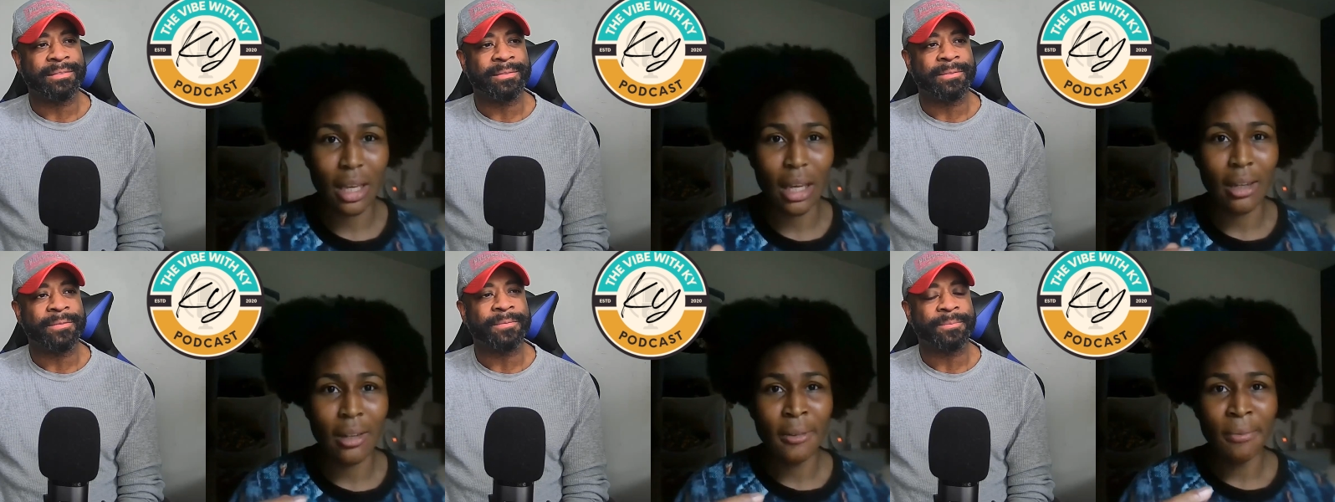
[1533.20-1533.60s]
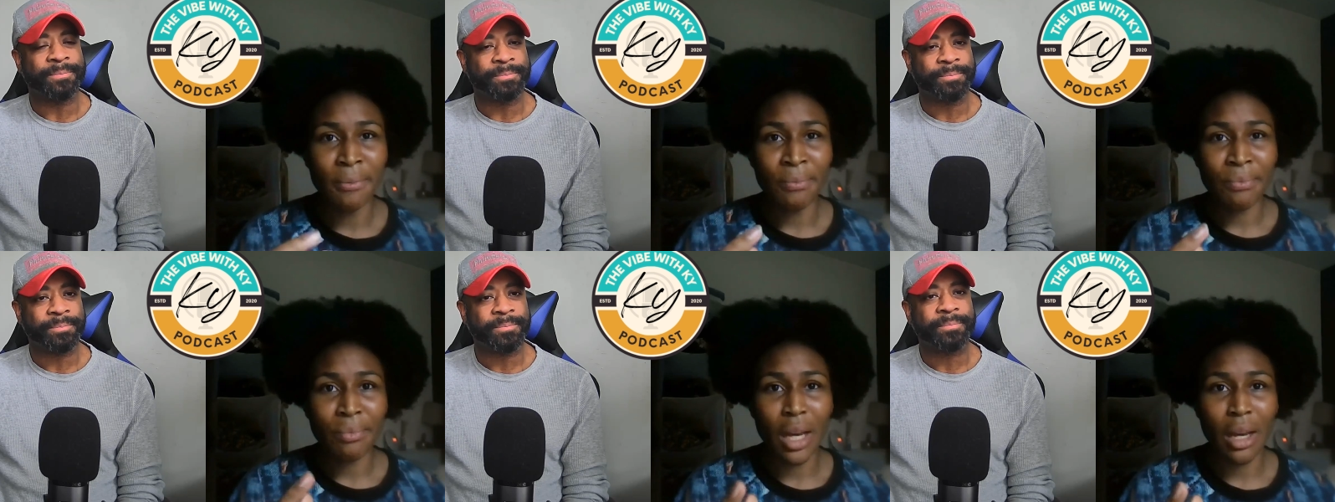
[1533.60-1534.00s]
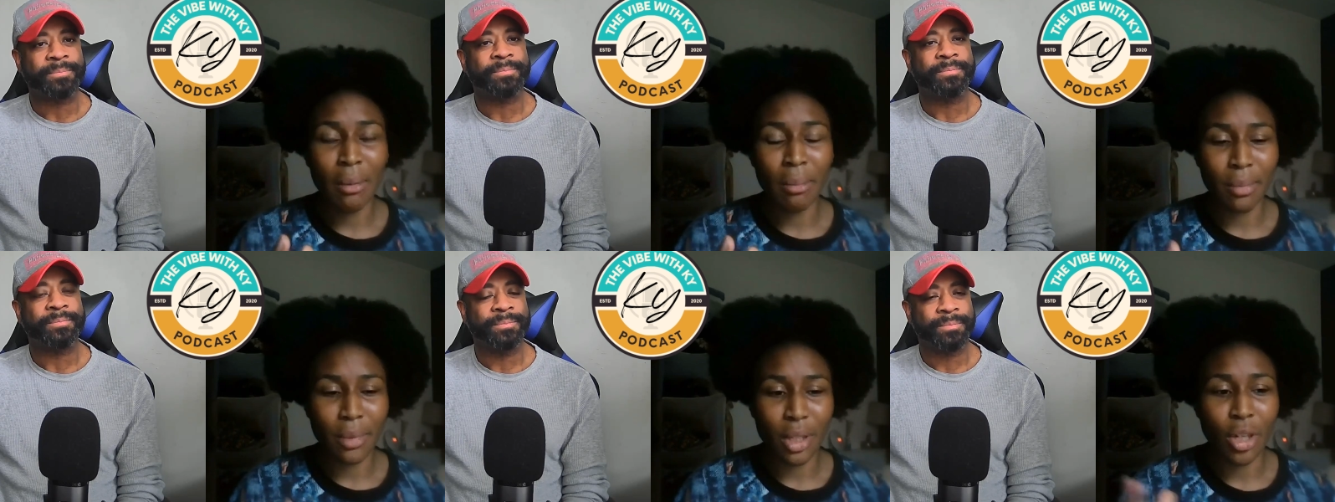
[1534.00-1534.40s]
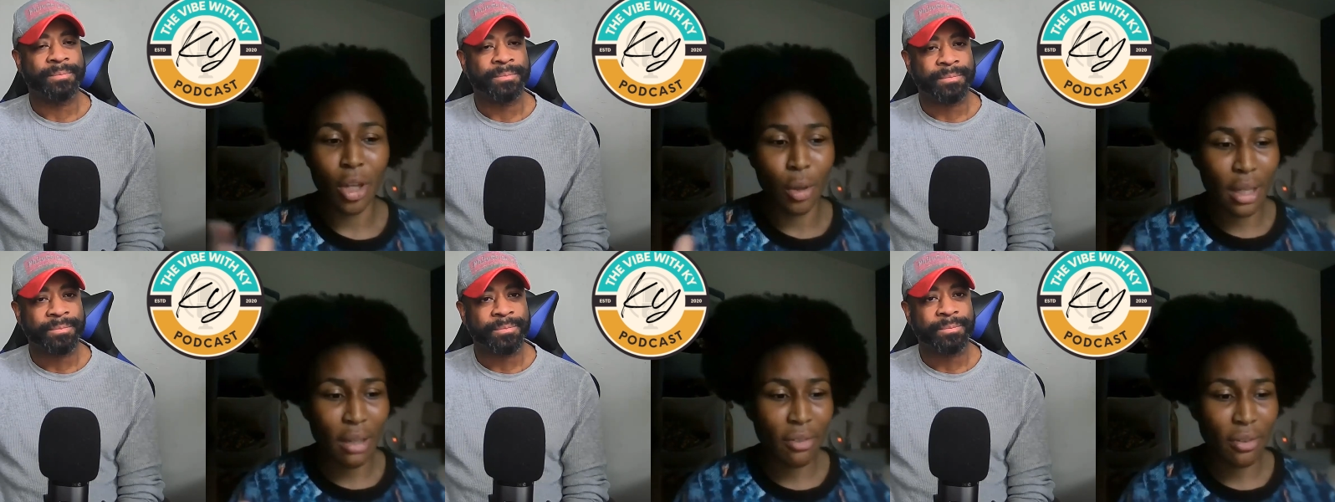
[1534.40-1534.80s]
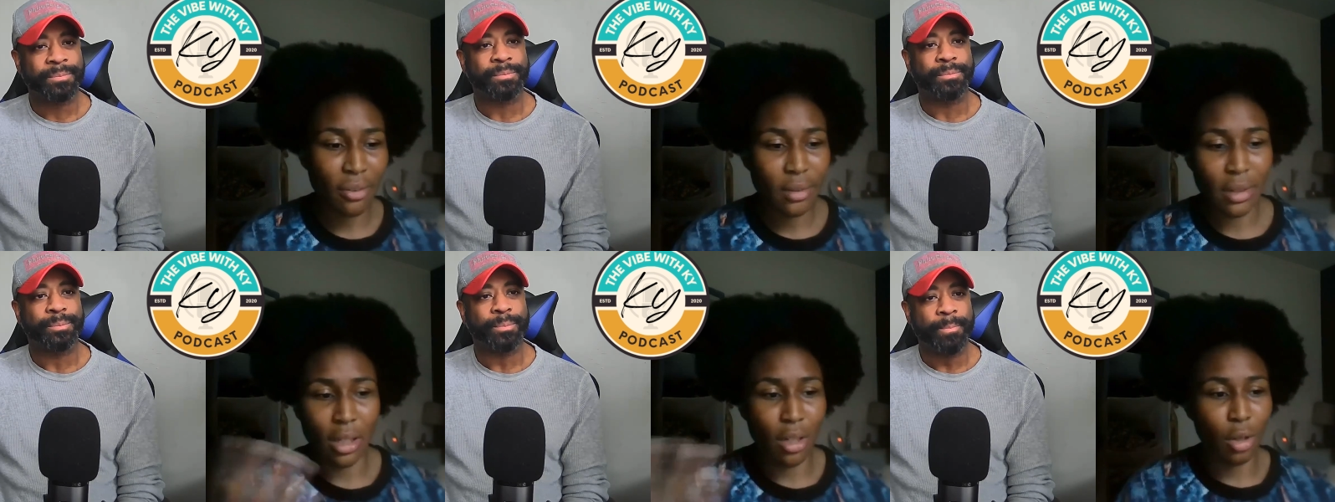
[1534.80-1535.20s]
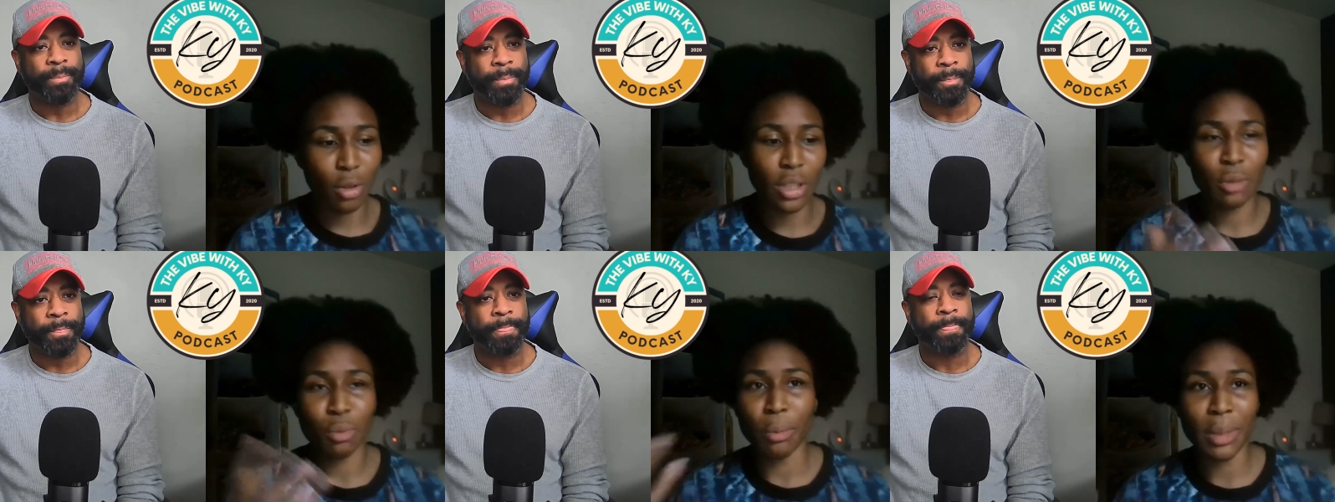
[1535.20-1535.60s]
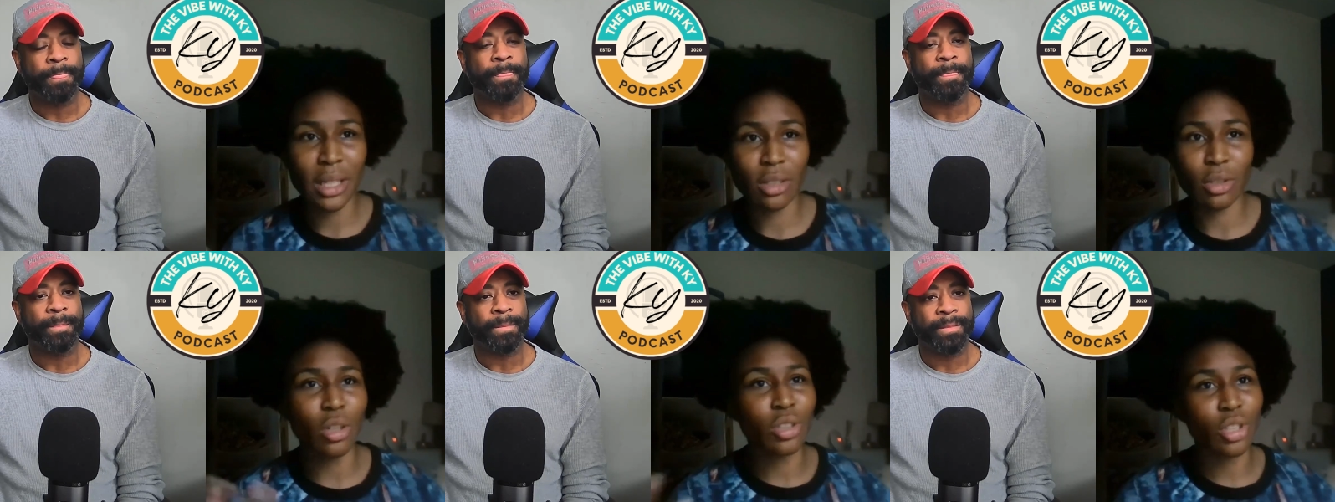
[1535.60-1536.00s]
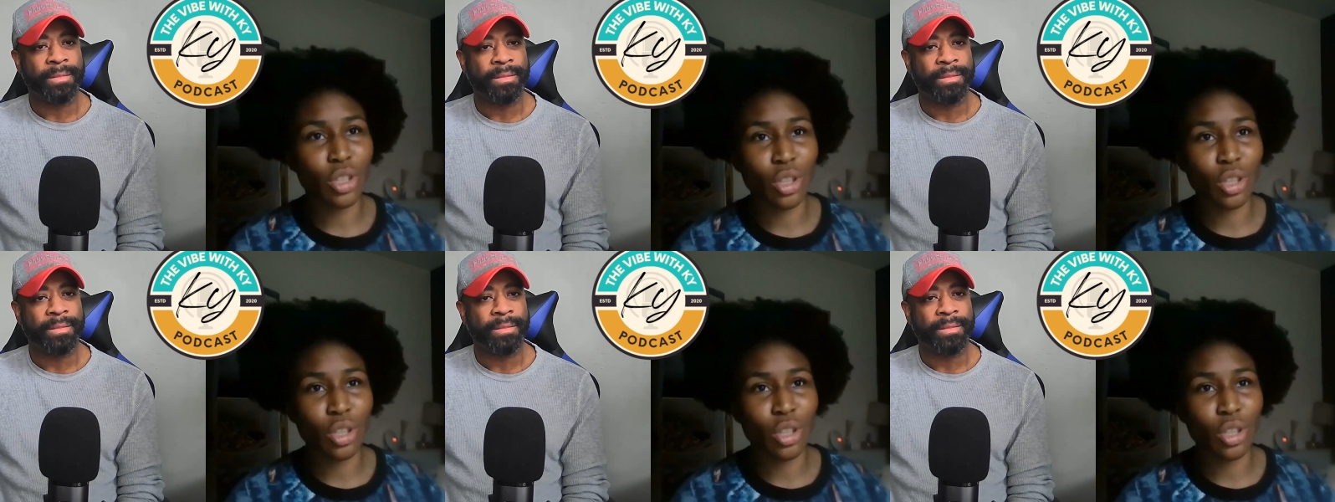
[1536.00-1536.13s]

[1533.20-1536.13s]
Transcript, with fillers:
Speaker 1: that, um, you know, if, you know, this woman has gone